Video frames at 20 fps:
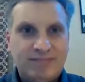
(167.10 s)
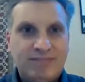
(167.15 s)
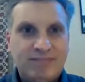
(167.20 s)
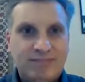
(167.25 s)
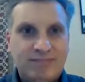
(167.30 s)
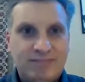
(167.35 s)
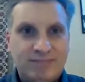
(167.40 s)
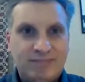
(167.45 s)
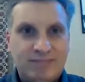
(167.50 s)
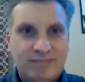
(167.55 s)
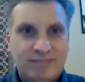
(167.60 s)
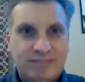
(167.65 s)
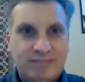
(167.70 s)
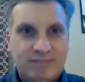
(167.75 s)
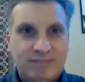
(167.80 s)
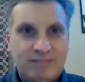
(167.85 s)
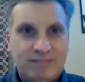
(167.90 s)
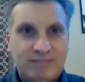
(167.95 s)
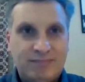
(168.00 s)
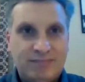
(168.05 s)

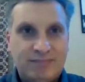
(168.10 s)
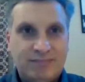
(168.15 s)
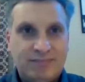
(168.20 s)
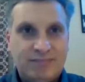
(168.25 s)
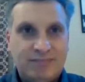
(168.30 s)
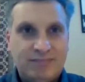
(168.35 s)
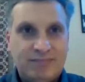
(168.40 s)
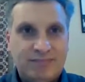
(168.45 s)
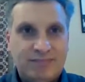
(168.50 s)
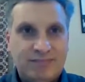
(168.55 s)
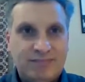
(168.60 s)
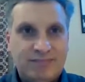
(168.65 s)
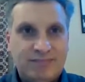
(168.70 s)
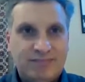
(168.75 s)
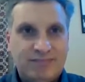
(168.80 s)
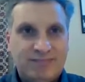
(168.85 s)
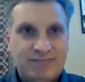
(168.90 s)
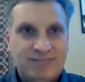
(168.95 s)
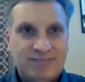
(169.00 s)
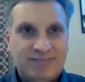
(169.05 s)

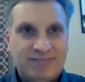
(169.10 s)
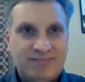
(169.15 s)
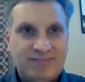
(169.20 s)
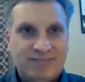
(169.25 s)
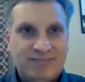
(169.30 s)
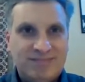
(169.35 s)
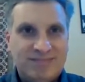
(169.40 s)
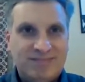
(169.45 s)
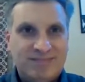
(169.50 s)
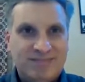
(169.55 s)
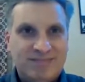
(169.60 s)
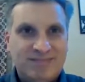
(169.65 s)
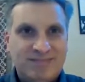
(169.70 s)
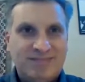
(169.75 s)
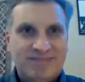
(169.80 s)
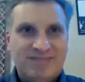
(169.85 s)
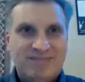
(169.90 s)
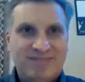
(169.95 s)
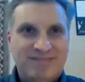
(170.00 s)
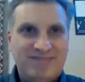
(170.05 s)

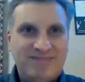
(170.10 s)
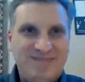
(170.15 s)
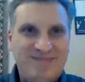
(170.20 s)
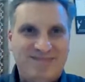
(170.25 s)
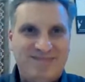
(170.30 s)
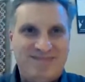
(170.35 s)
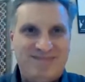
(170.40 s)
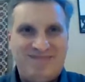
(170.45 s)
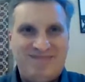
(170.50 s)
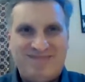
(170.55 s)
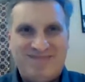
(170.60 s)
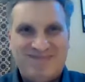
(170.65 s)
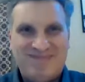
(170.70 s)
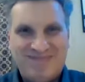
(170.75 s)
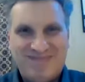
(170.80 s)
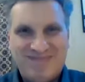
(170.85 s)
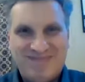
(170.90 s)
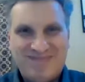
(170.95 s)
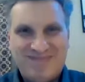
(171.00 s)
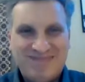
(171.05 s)

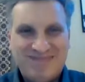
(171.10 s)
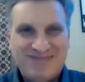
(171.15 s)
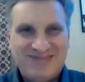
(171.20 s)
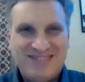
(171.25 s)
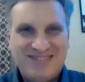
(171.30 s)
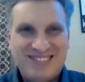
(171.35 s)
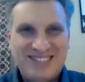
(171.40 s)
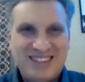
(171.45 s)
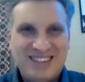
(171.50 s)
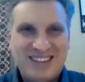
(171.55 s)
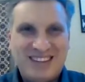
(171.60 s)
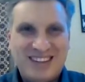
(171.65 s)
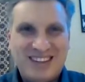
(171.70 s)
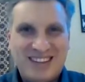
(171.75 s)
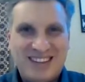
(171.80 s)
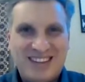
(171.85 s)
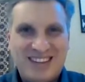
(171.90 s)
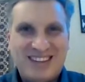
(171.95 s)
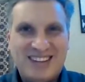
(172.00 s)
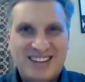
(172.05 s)
(silent)